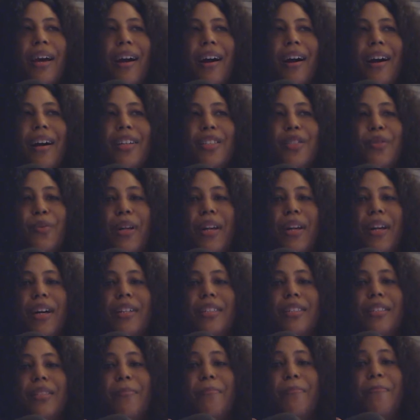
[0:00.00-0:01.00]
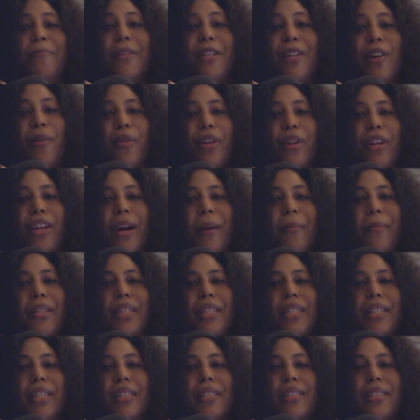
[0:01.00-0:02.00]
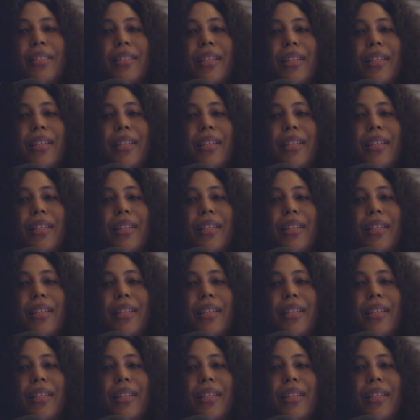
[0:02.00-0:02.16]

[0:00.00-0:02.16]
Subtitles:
As well as big up the nominees.